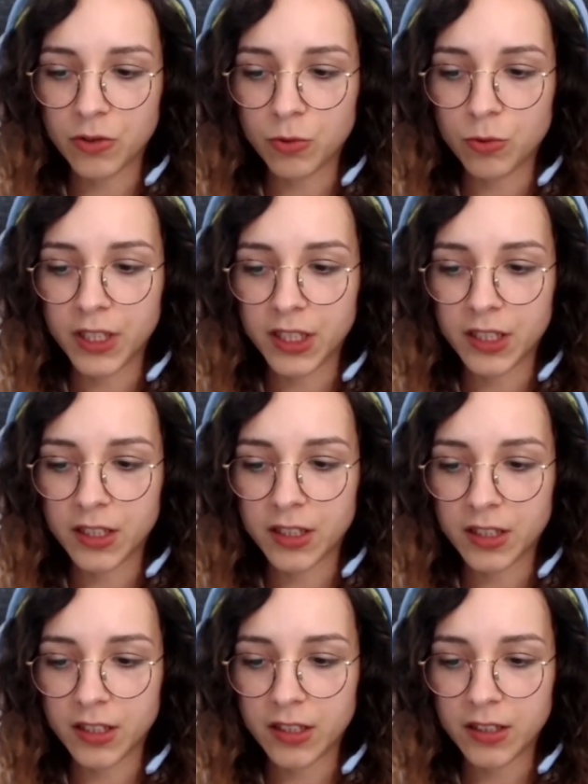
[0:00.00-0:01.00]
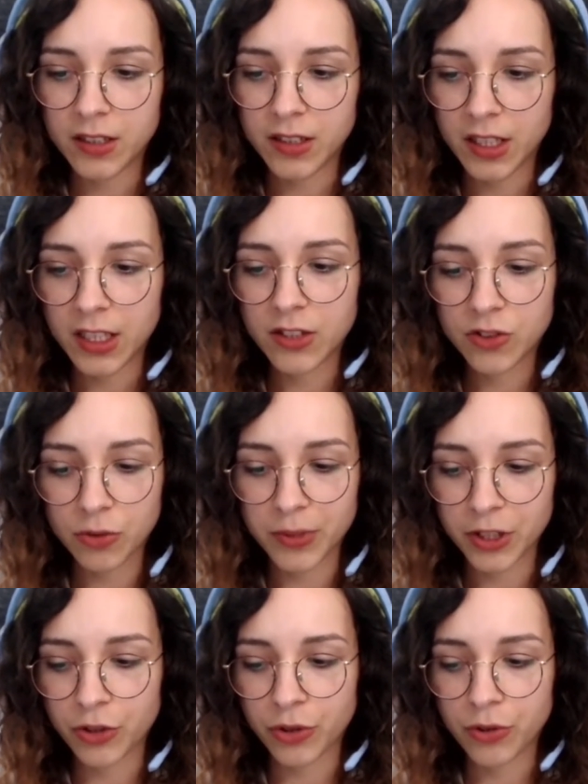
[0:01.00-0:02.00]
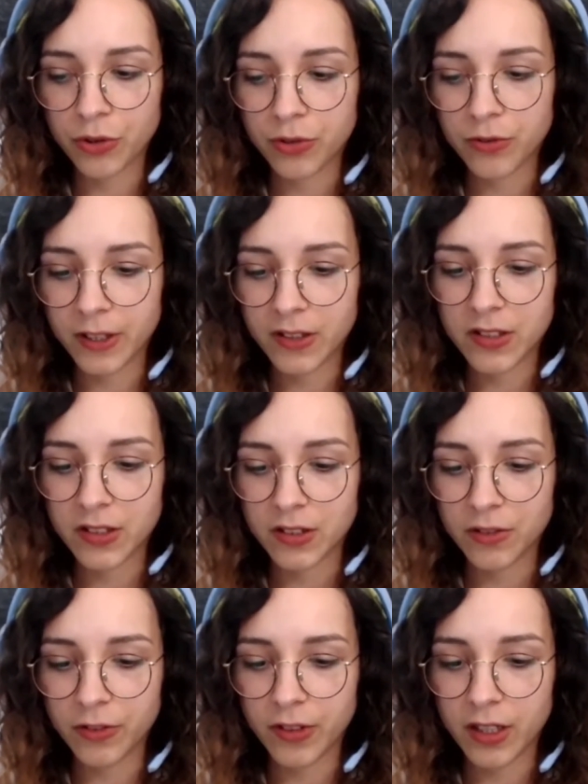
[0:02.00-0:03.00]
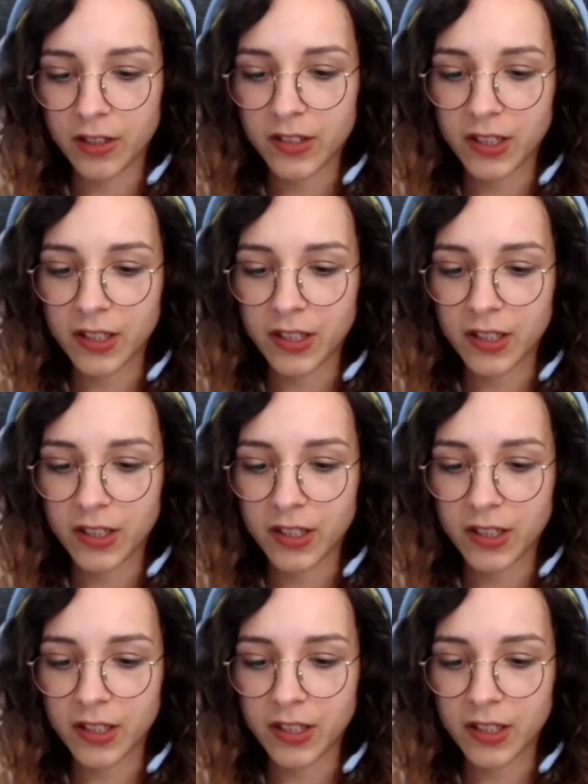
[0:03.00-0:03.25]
we need to be sure that they are